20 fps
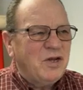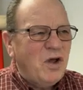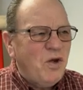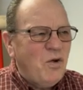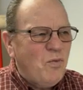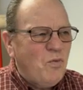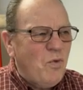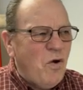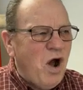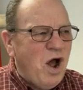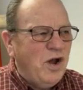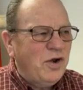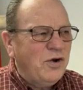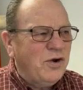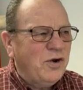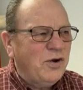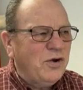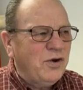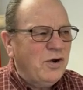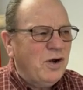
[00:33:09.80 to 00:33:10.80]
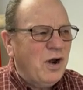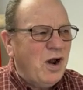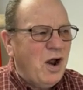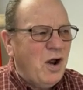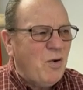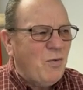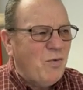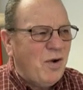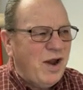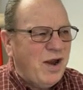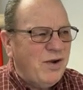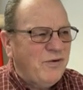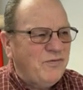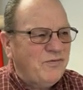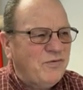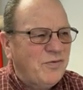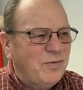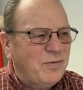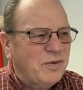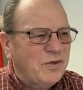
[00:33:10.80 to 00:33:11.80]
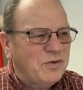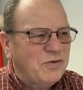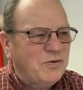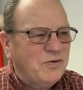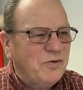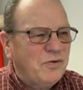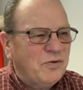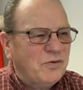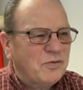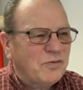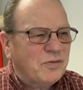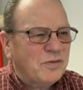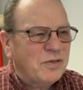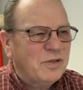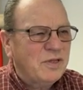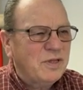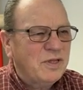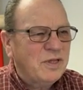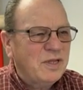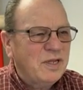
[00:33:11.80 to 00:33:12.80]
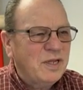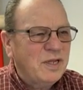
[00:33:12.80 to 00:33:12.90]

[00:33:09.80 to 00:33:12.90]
Don't wander away from the truth.